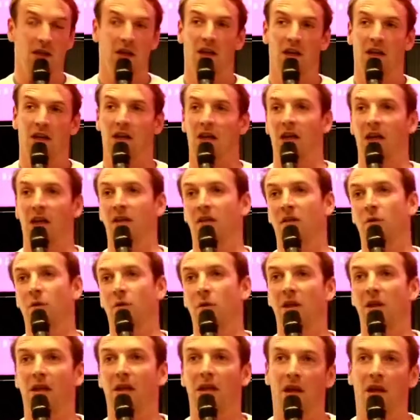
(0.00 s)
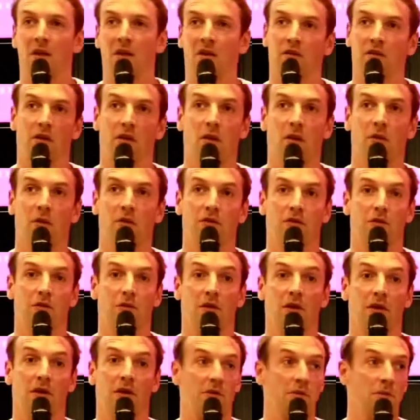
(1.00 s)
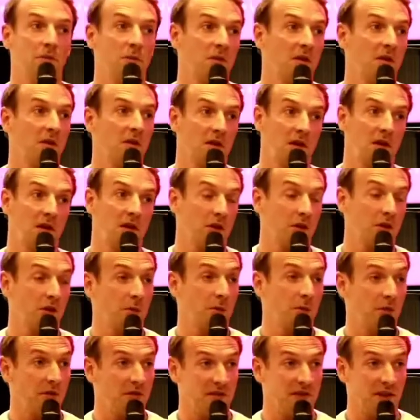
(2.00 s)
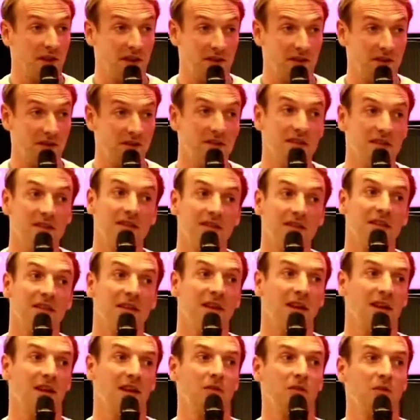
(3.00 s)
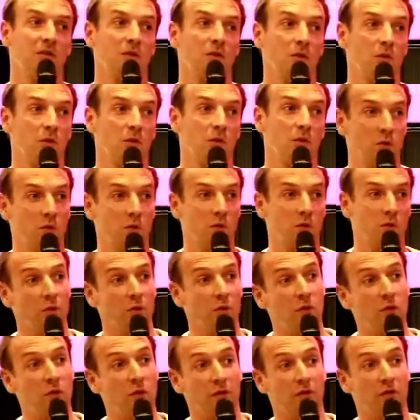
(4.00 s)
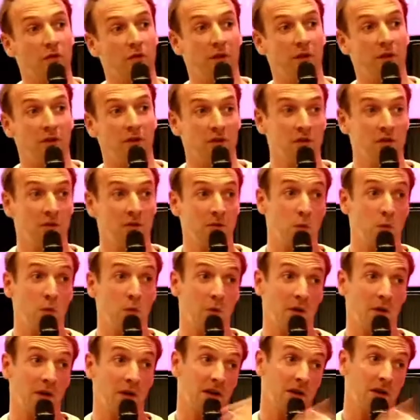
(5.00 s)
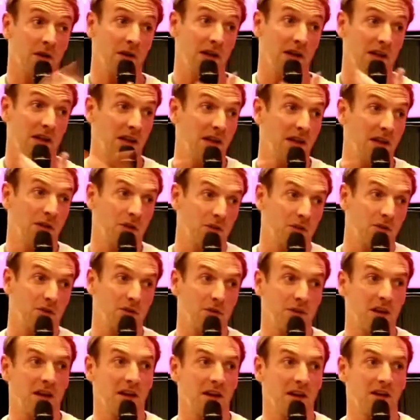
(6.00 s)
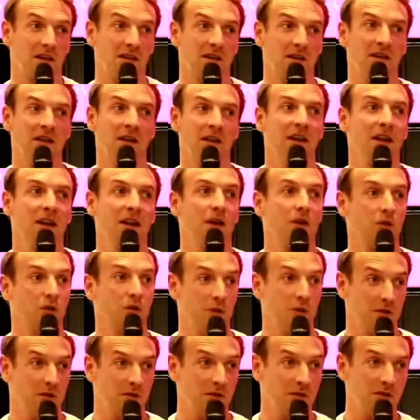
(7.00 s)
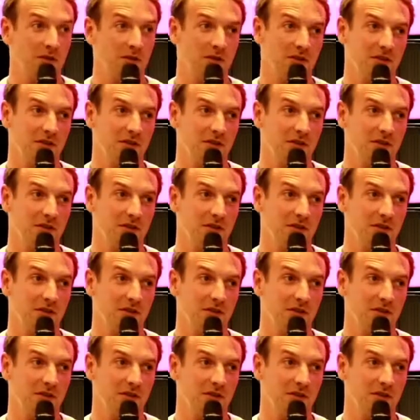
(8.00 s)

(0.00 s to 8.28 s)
And so we kind of closed the round within a couple of days. And so the funds who were like eager to get in couldn't.